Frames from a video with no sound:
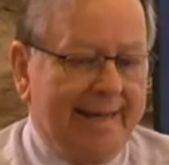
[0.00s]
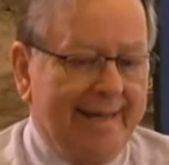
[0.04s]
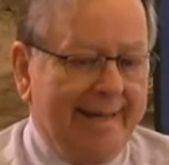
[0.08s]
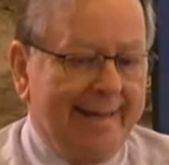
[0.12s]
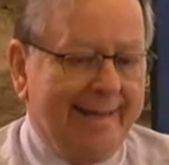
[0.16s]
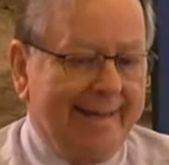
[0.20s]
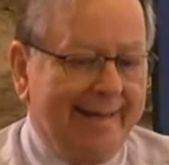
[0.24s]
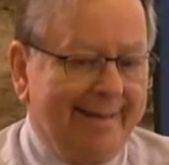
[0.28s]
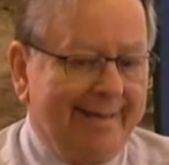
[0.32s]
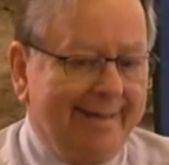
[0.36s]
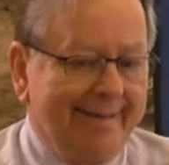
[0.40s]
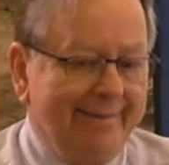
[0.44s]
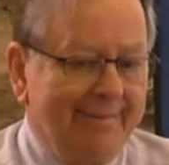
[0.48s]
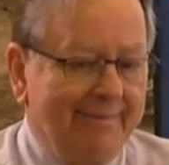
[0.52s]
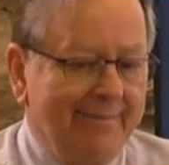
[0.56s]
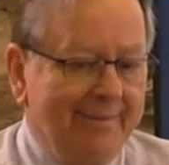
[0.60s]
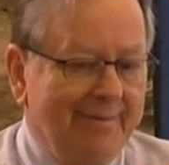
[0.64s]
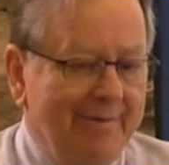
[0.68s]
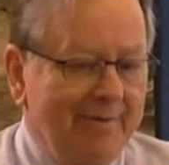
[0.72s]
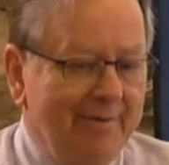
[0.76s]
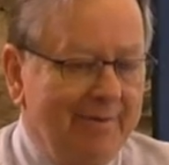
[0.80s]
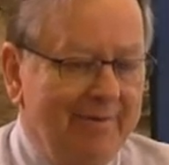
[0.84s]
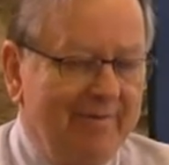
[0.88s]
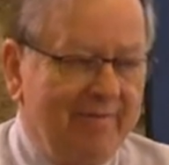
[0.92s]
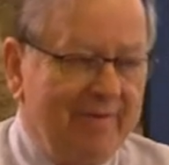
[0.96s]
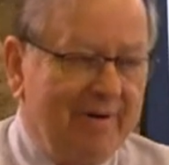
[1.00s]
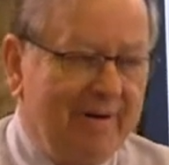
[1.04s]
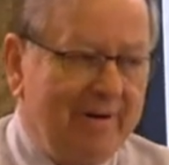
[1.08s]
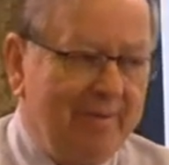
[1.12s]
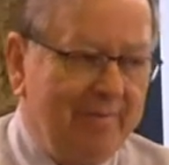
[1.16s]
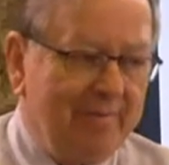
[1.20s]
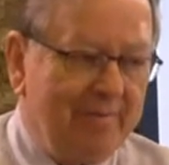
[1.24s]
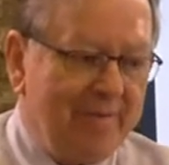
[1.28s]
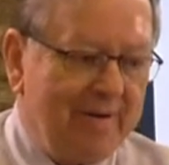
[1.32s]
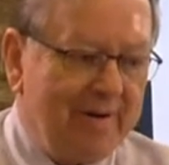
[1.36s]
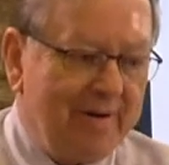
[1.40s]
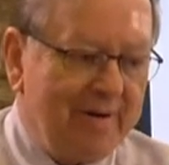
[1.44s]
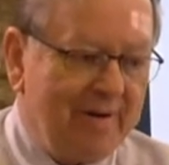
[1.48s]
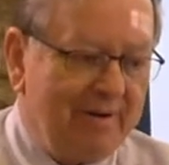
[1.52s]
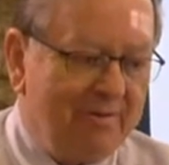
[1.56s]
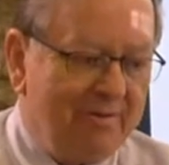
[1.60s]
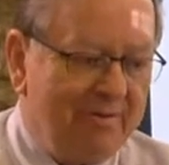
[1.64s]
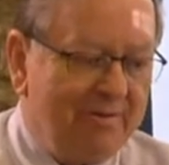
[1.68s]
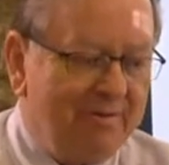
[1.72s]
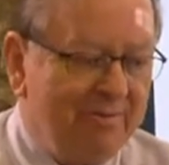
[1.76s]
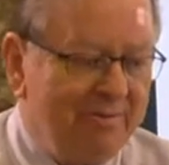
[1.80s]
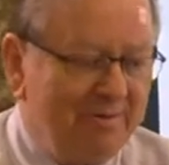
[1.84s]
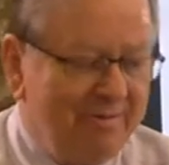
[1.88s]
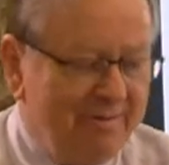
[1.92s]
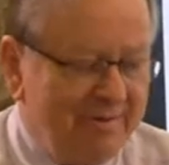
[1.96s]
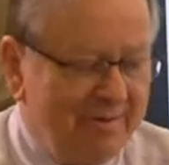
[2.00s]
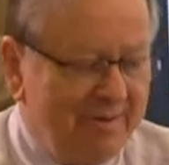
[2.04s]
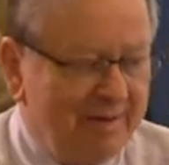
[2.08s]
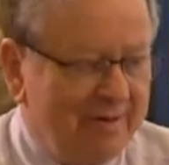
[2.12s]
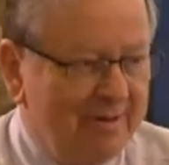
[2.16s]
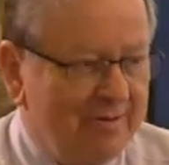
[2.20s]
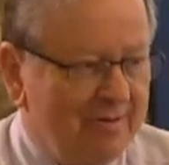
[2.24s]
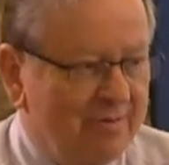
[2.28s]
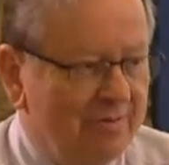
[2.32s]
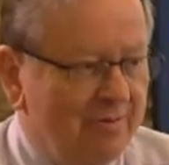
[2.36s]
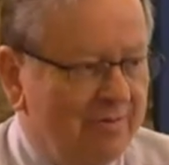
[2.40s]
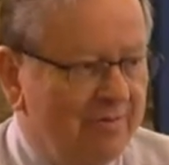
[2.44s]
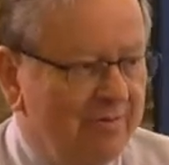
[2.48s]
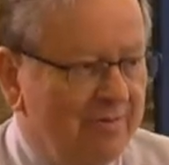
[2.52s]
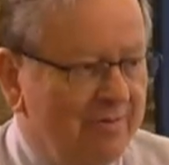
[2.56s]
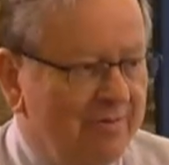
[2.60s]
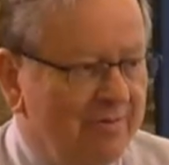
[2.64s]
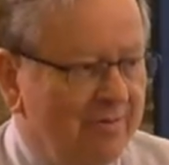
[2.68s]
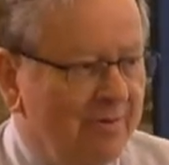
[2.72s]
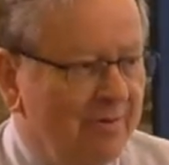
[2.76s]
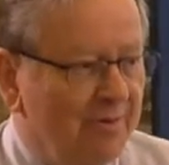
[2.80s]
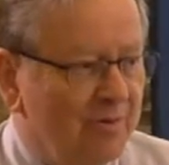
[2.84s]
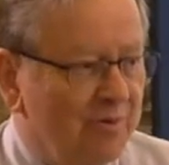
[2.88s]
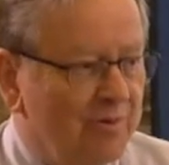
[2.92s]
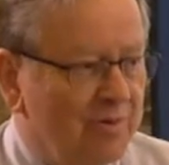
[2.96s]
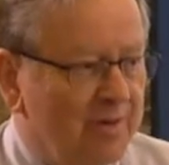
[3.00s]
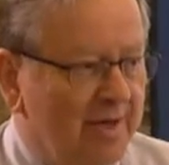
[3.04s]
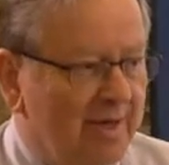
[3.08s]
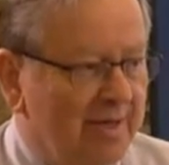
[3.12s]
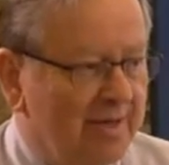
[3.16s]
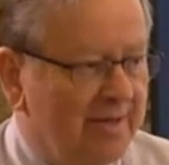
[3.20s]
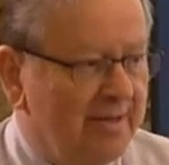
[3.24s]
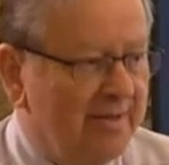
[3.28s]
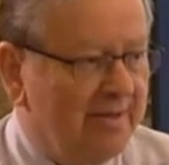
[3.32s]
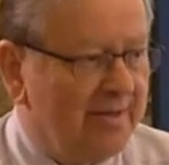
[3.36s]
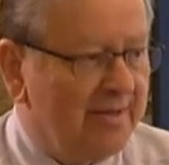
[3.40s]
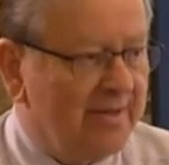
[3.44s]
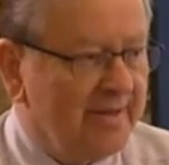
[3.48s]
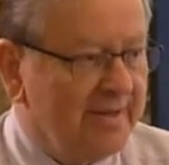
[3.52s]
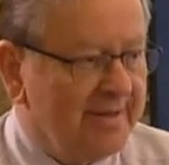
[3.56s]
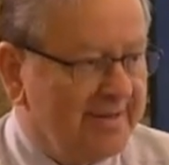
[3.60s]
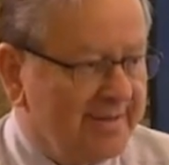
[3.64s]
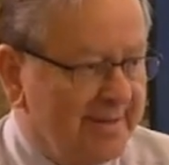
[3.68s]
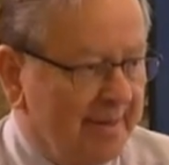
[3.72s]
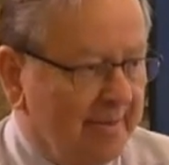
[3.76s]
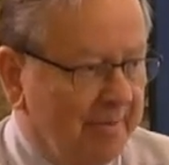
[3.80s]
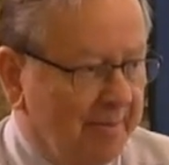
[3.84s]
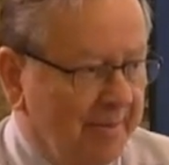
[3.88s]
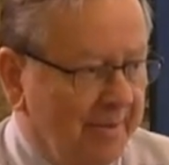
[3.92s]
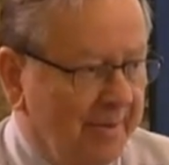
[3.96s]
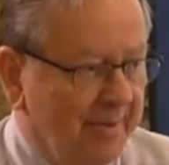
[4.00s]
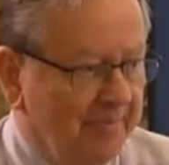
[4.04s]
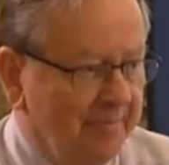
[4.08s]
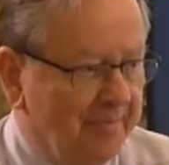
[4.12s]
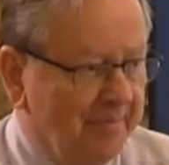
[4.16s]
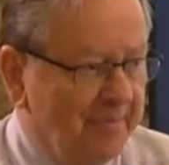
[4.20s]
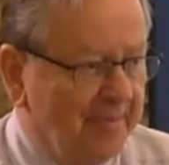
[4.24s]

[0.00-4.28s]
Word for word: when you have an empire, you need to, you know, tighten things up.